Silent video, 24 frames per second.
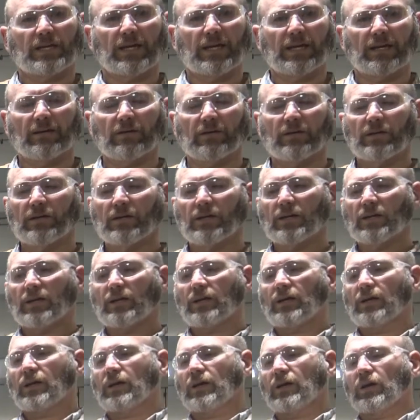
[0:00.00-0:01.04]
air.
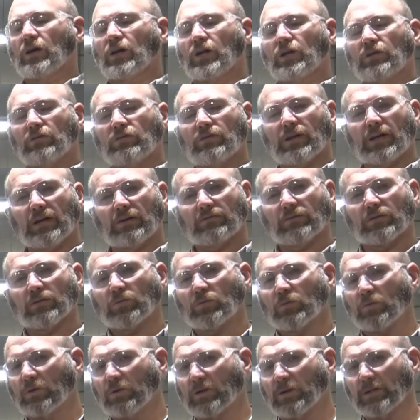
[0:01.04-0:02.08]
You never
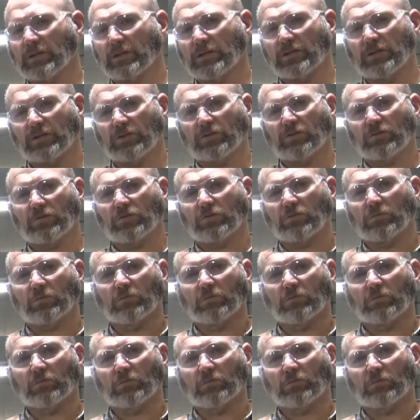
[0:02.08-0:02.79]
want to